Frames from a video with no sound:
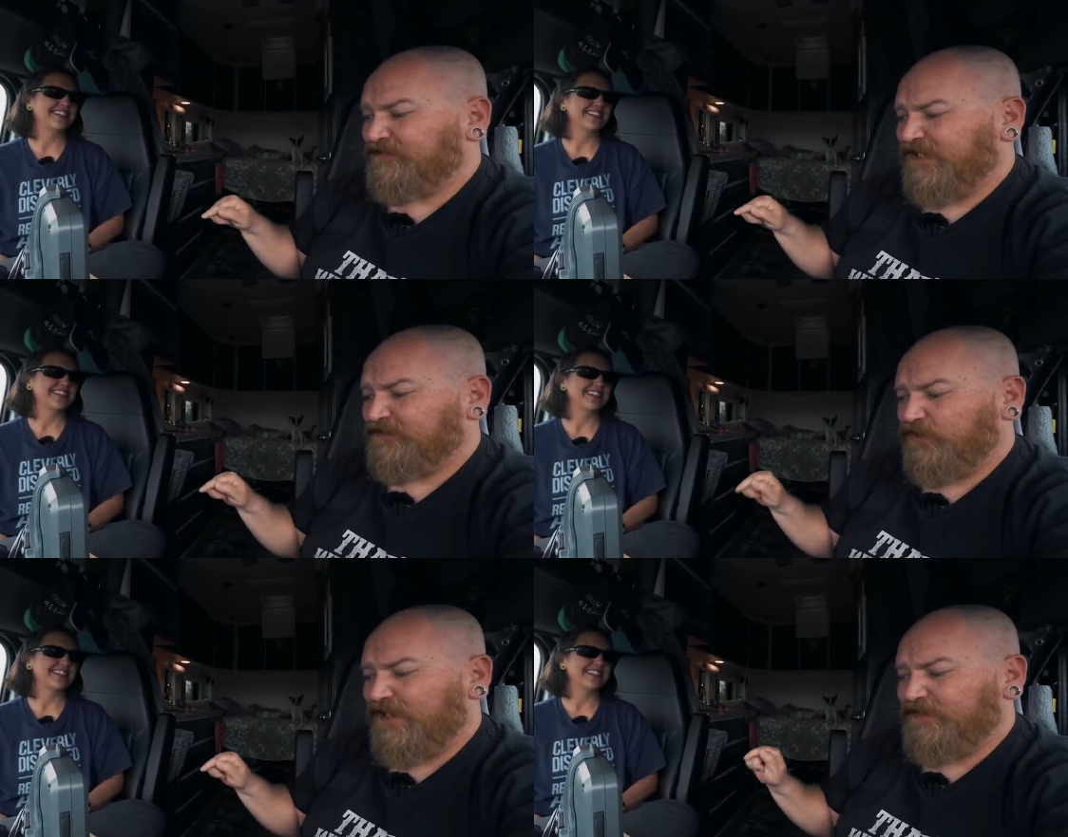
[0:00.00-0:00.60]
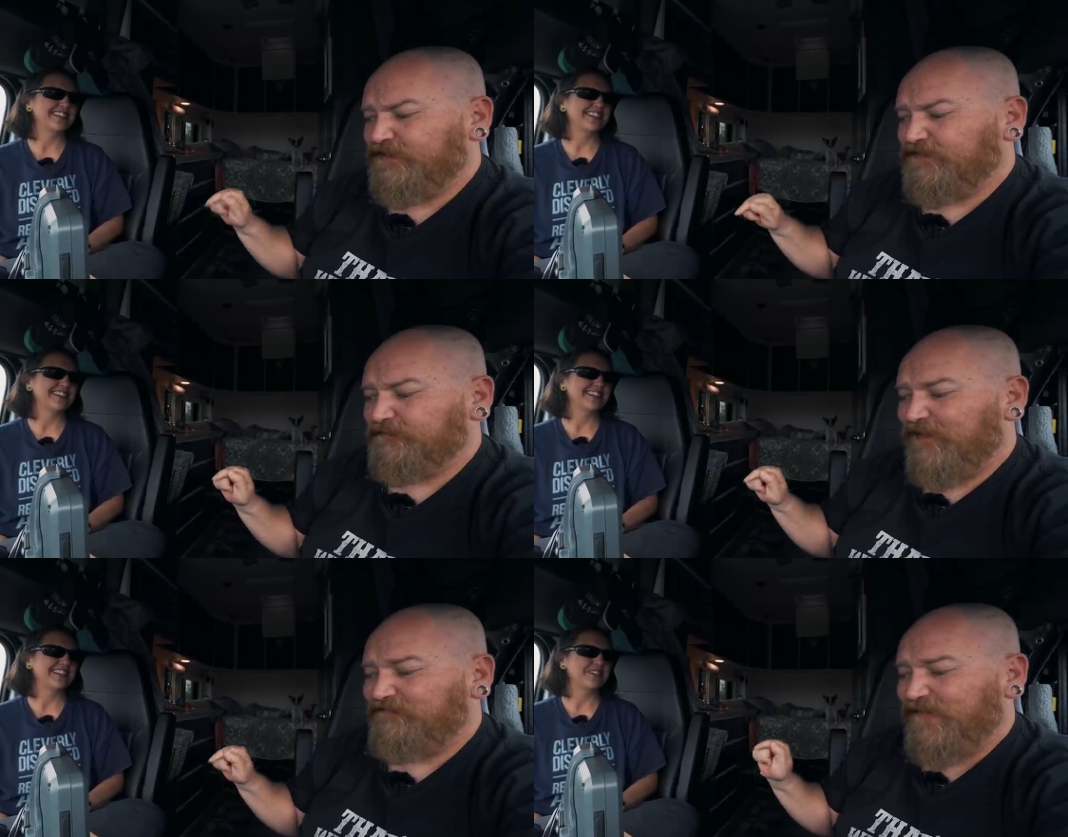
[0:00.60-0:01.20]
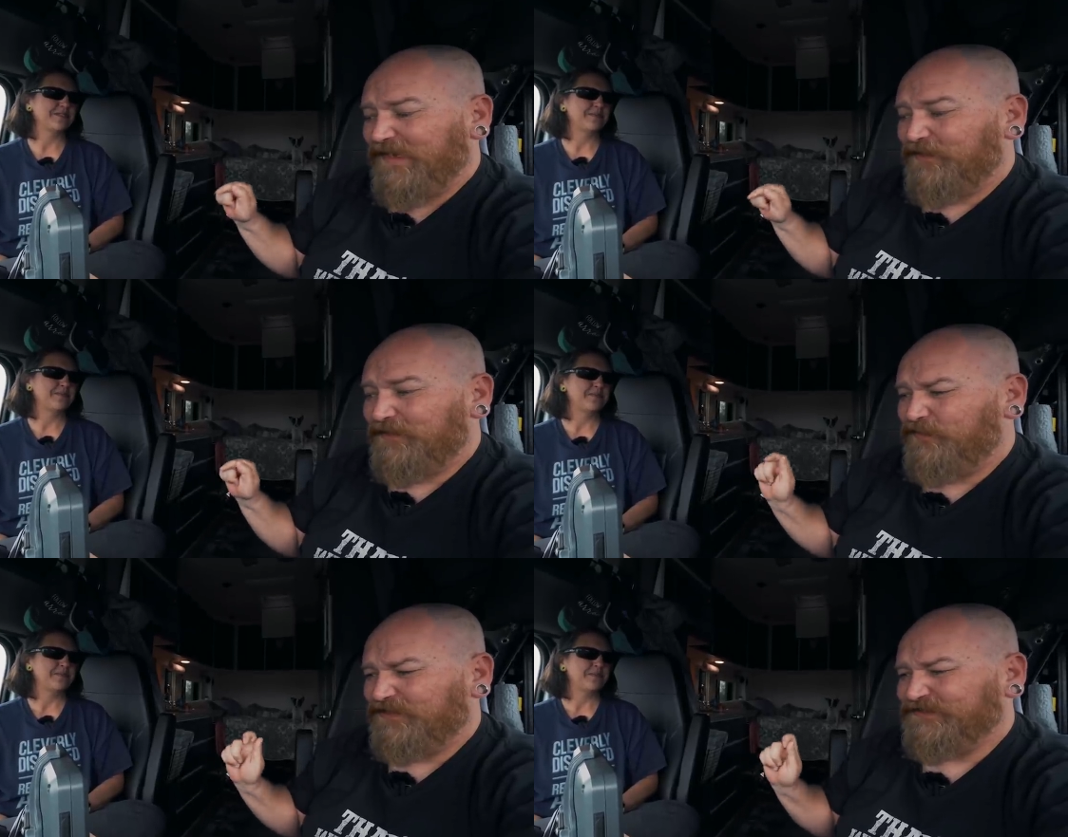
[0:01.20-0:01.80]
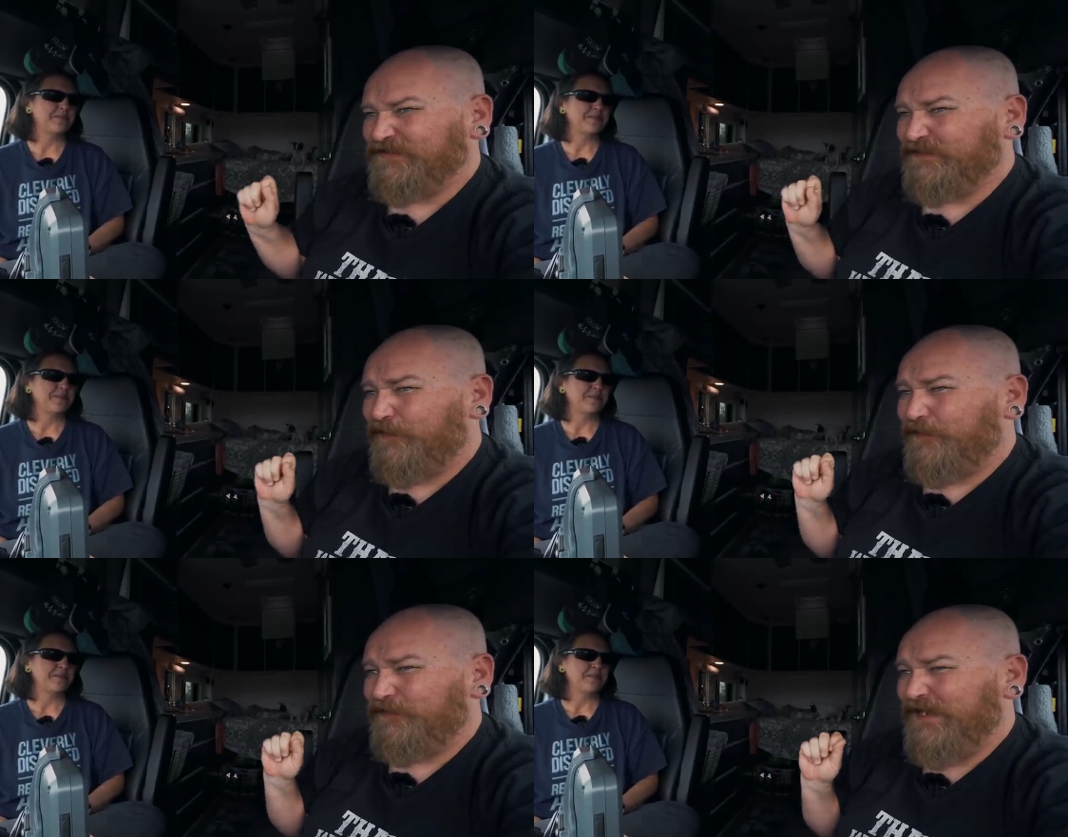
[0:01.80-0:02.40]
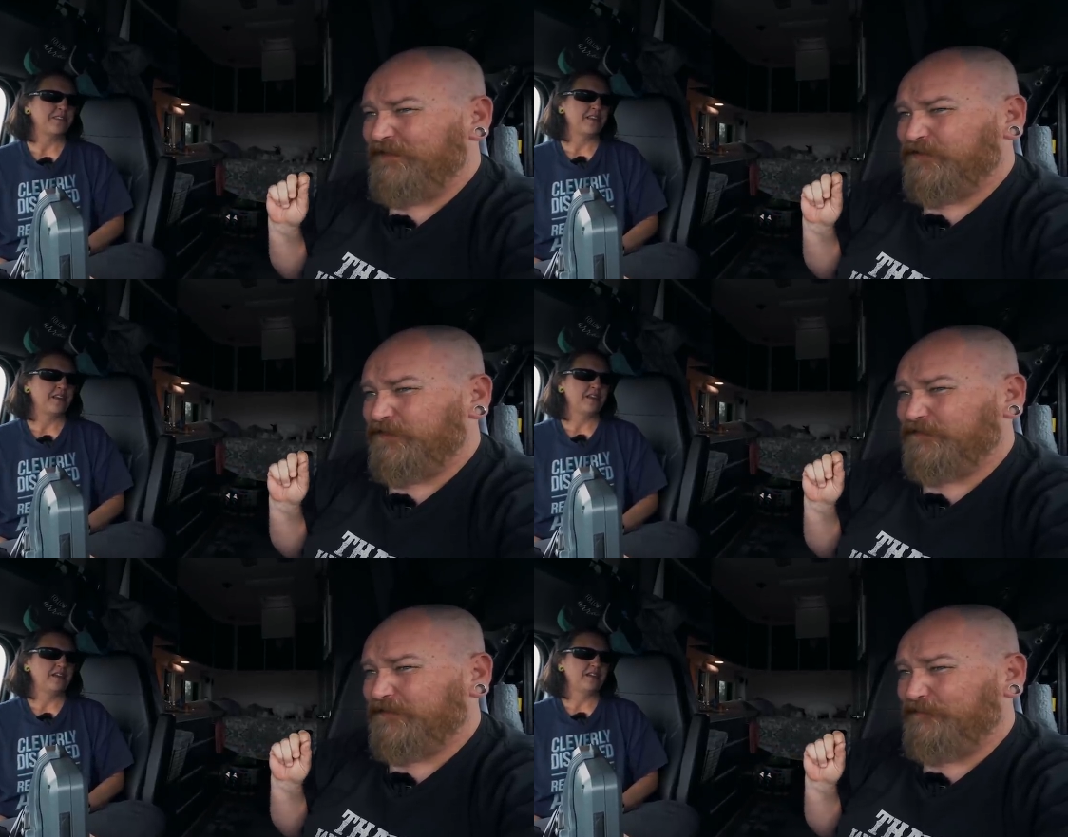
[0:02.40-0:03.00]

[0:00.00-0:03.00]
Speaker 1: was like trying to use my finger to push his all. Oh, you have to use the